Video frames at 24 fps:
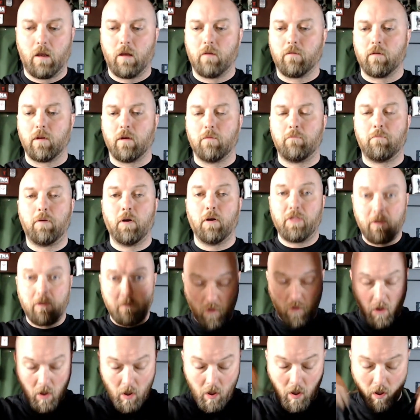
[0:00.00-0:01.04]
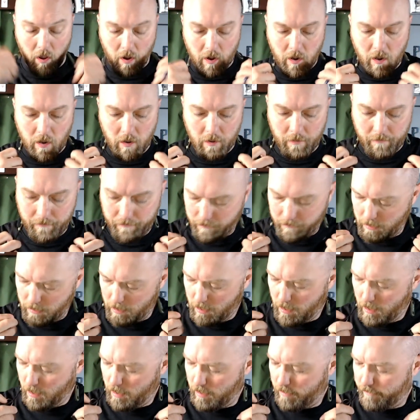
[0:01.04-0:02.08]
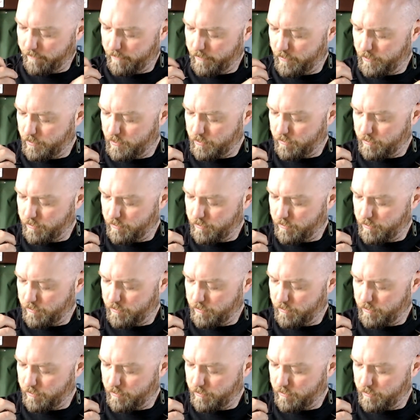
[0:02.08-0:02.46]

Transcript: I'm going to put them on for the